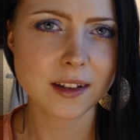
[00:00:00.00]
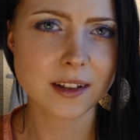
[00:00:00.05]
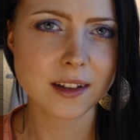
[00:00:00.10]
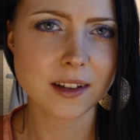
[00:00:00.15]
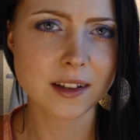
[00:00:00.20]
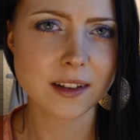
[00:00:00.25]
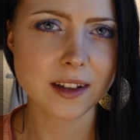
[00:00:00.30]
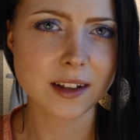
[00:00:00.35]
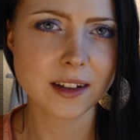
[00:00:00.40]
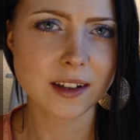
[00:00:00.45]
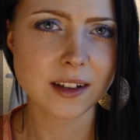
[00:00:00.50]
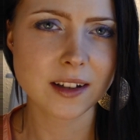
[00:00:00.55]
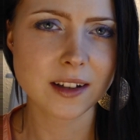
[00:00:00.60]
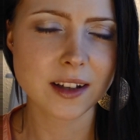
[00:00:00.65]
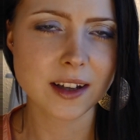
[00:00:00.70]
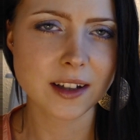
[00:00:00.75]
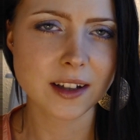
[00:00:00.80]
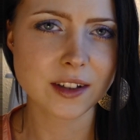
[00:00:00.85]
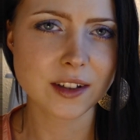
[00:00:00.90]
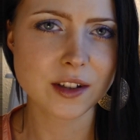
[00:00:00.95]
that
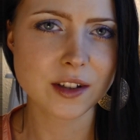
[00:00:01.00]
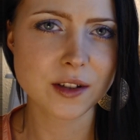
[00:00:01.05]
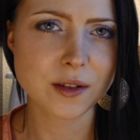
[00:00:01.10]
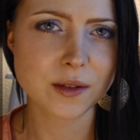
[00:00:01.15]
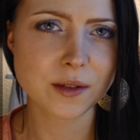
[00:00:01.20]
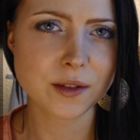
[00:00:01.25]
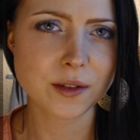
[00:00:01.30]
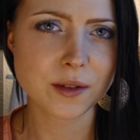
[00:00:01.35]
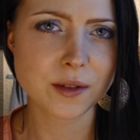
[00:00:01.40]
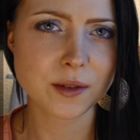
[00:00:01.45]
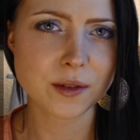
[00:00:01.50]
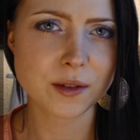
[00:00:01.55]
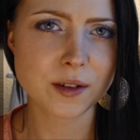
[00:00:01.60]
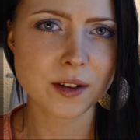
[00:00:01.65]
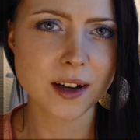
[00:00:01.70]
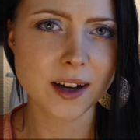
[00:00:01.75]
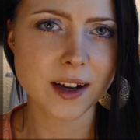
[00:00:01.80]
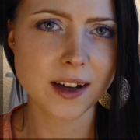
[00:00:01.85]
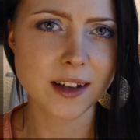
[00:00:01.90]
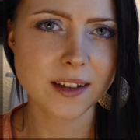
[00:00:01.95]
connects you to your
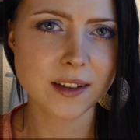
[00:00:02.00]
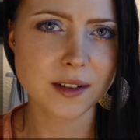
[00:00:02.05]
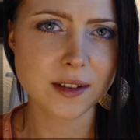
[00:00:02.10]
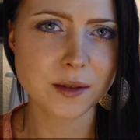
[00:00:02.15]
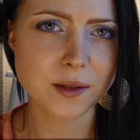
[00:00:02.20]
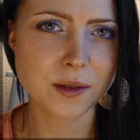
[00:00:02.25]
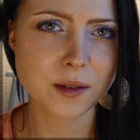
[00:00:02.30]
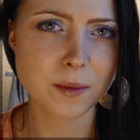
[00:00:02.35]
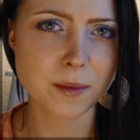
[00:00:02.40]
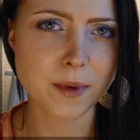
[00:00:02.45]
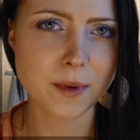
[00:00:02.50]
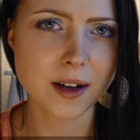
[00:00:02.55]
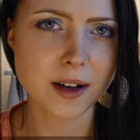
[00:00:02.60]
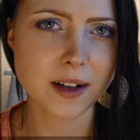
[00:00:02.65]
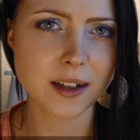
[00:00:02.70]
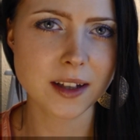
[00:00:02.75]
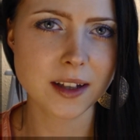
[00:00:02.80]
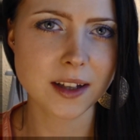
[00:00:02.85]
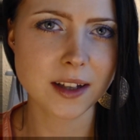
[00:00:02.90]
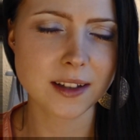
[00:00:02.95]
astral
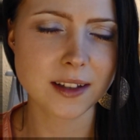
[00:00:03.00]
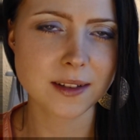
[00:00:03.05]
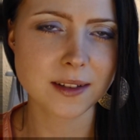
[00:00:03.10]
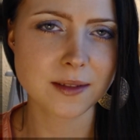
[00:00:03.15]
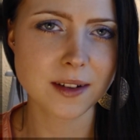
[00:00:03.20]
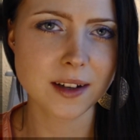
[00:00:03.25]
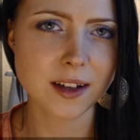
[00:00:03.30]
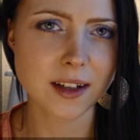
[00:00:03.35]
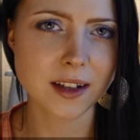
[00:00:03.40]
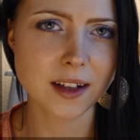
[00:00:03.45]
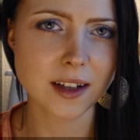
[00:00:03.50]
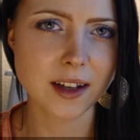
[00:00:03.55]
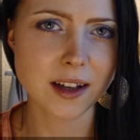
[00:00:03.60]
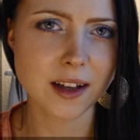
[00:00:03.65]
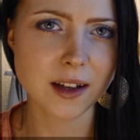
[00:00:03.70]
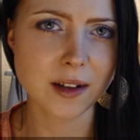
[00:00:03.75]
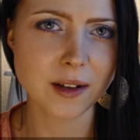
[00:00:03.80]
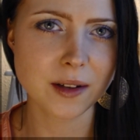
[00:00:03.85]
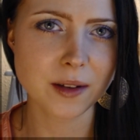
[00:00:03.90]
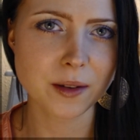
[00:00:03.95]
body is right
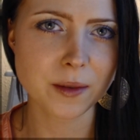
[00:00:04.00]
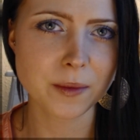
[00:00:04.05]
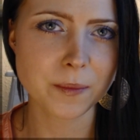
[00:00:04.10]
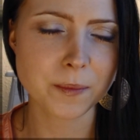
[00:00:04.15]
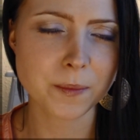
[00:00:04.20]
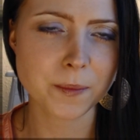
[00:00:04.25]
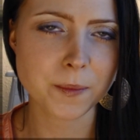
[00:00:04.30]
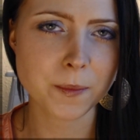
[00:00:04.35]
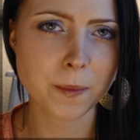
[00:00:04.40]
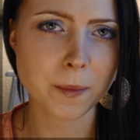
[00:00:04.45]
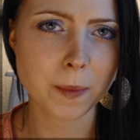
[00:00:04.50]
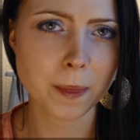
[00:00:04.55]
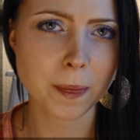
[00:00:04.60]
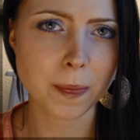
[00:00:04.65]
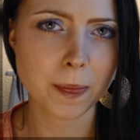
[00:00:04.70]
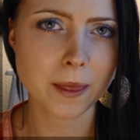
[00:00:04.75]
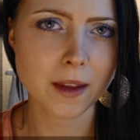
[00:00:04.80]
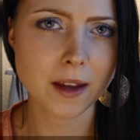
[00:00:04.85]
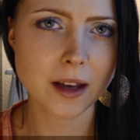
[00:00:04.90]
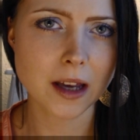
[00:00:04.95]
now
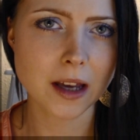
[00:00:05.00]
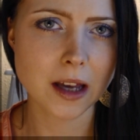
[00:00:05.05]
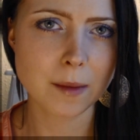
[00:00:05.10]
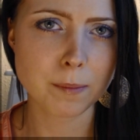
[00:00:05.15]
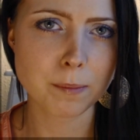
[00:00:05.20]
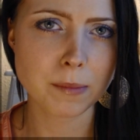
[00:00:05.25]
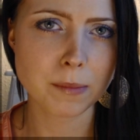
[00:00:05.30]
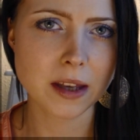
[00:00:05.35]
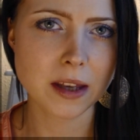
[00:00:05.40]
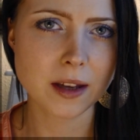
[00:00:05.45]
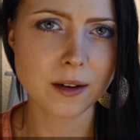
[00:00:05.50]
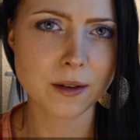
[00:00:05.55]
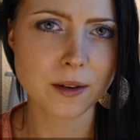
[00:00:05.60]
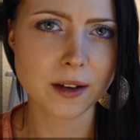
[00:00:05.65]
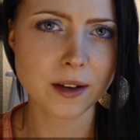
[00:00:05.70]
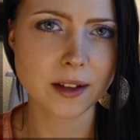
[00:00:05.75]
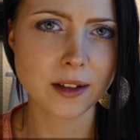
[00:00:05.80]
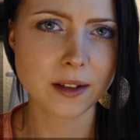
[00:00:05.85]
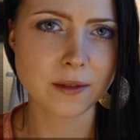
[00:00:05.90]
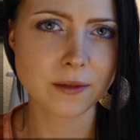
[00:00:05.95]

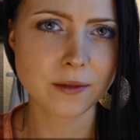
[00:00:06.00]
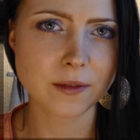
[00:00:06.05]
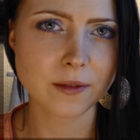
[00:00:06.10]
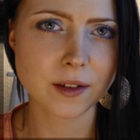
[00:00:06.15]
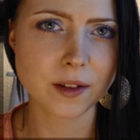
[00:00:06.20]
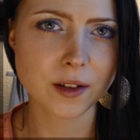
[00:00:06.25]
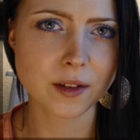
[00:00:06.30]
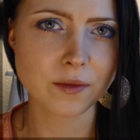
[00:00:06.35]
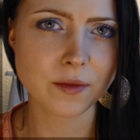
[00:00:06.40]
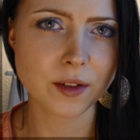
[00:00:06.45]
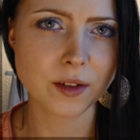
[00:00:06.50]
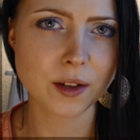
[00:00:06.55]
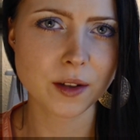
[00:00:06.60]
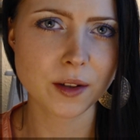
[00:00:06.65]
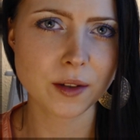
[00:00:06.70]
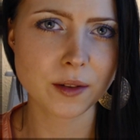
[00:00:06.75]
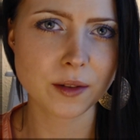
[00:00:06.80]
appearing in front of you.